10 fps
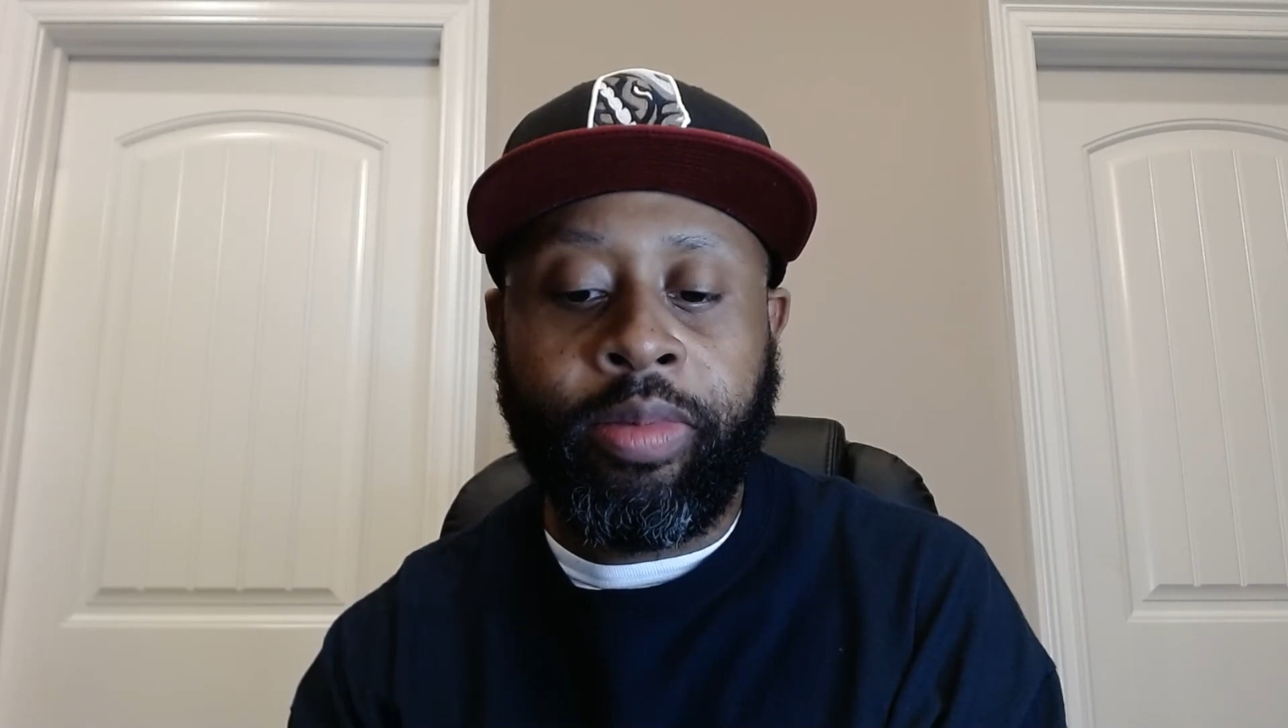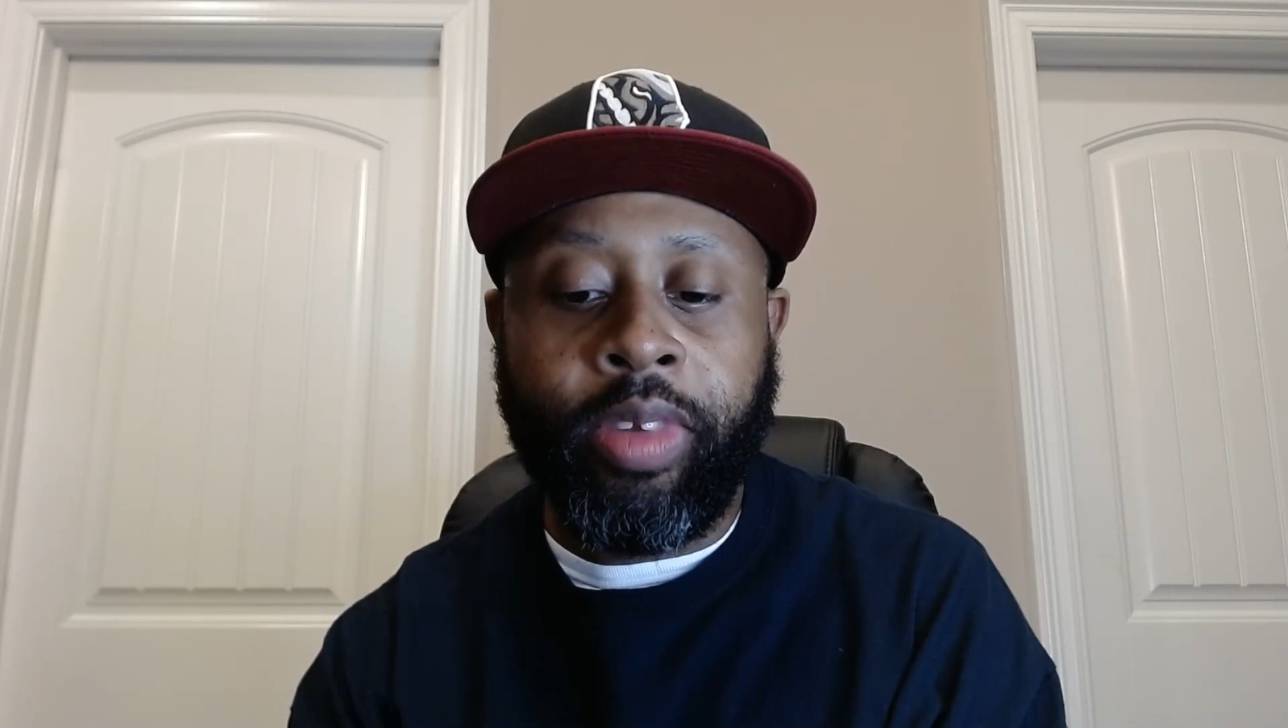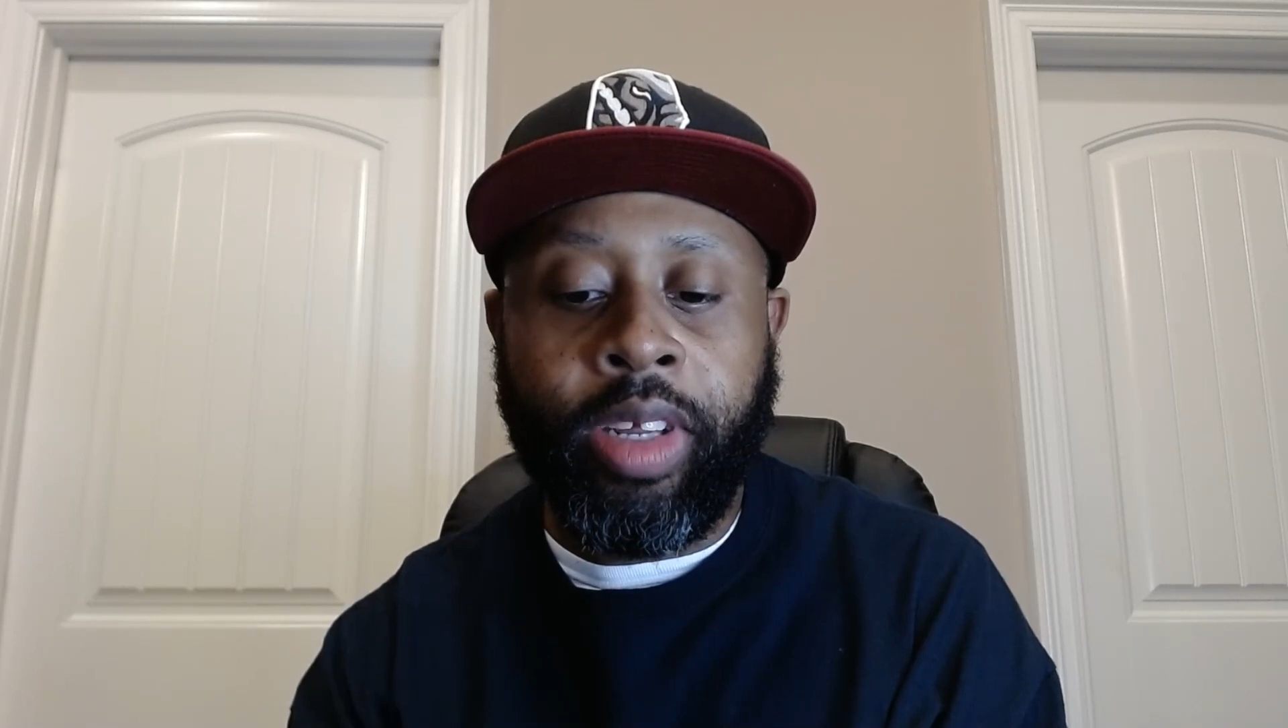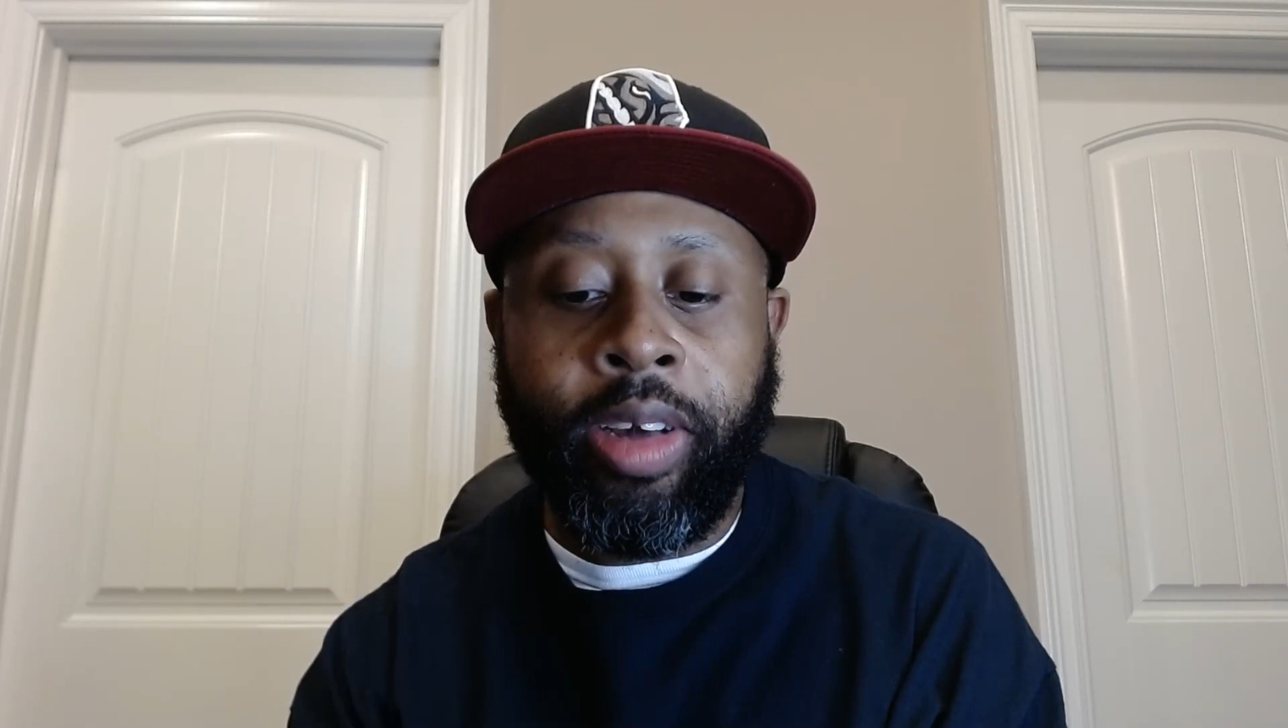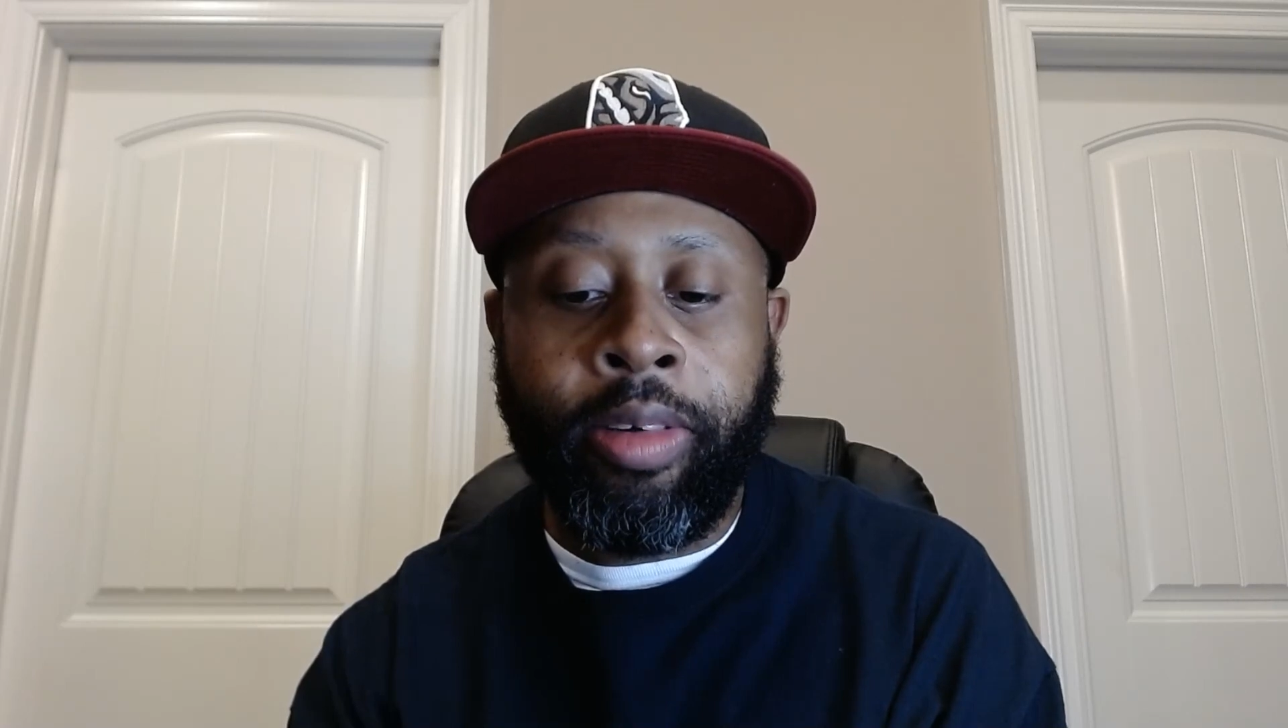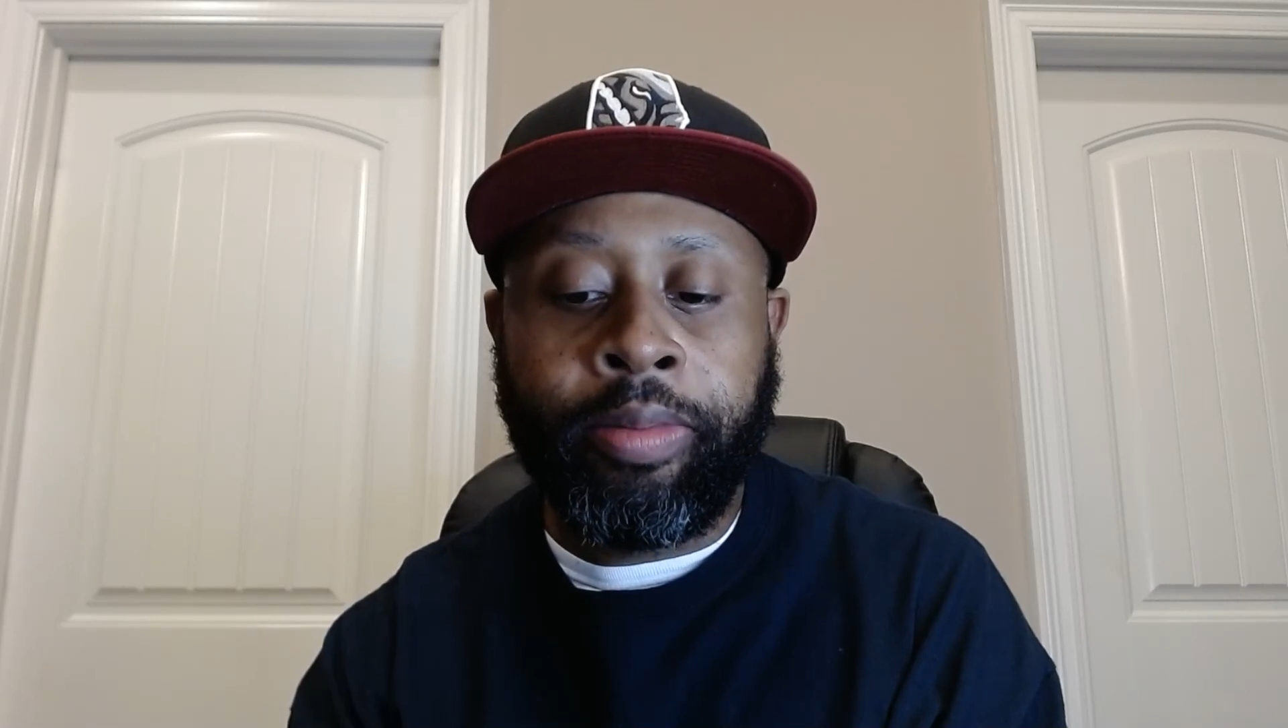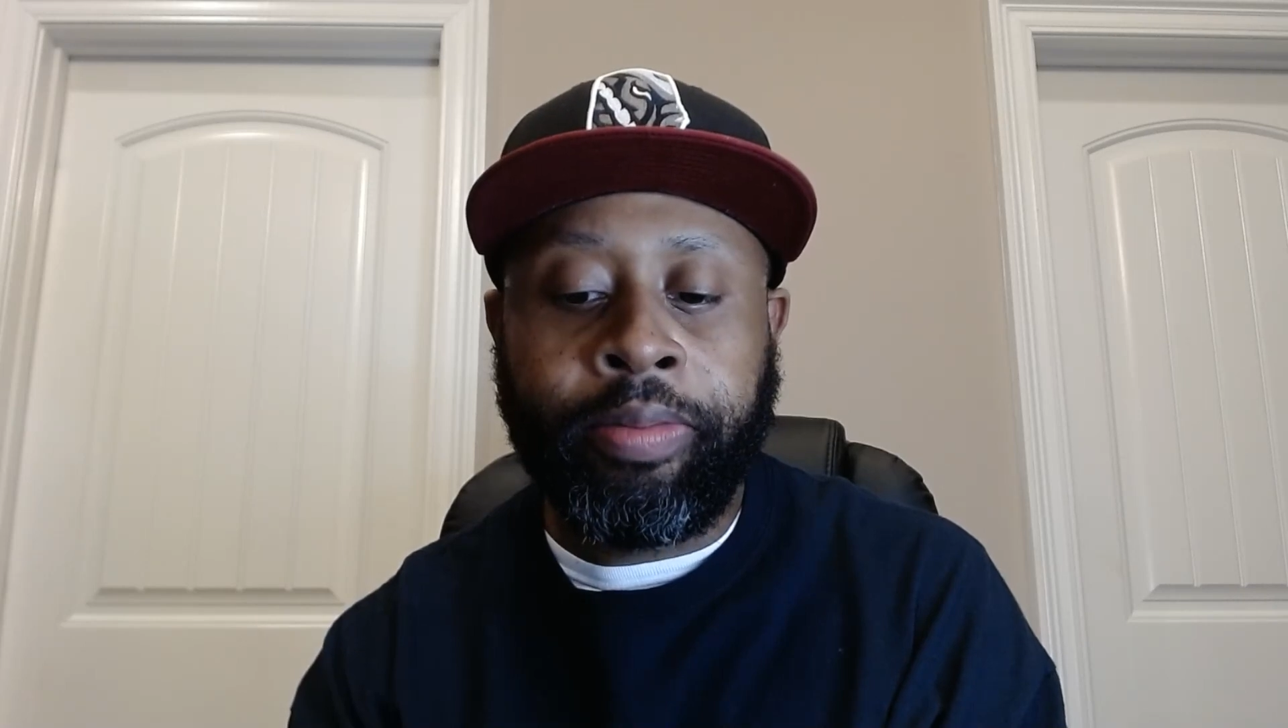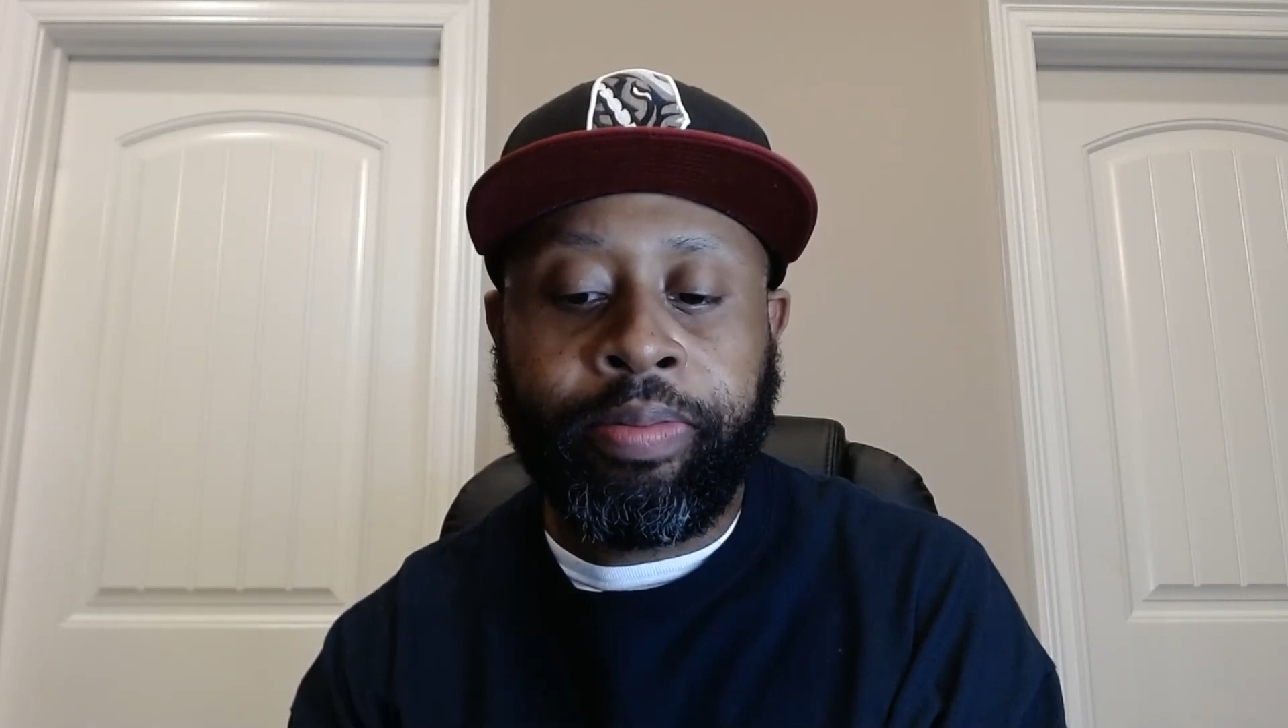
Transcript: you know.